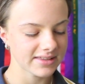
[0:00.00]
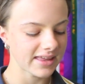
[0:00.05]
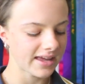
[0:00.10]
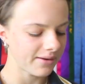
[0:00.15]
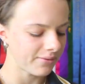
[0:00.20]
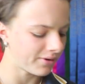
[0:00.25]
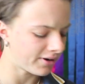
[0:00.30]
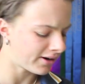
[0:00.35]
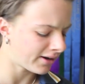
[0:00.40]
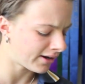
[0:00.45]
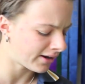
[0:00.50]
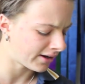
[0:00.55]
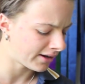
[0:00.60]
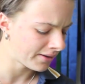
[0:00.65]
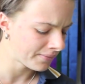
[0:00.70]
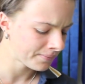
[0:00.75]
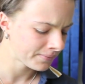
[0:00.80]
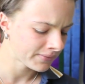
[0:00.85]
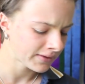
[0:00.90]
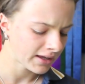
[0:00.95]
They were
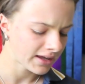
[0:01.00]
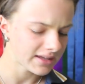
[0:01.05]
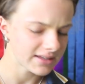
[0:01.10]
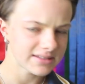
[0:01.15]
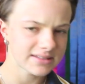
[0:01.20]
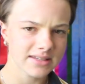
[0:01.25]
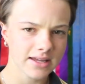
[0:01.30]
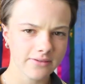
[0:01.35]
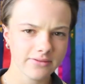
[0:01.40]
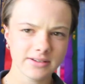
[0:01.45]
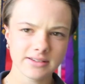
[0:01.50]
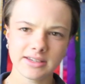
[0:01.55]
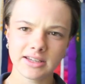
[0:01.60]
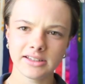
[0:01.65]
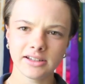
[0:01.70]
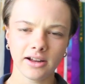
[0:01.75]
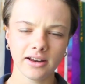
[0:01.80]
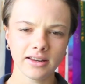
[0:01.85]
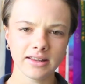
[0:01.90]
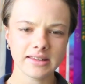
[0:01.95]
seventy
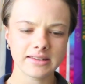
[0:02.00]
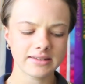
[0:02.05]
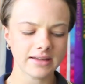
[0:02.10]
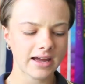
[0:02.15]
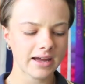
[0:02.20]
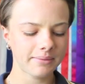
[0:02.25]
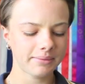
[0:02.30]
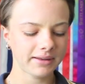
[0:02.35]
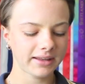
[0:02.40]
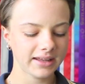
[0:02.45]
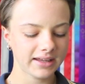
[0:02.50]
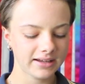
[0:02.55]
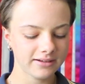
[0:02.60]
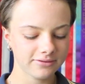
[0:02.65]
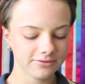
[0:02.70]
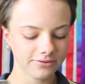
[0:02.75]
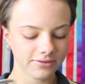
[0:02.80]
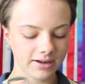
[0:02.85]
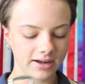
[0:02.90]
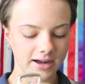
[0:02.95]
dollars I believe,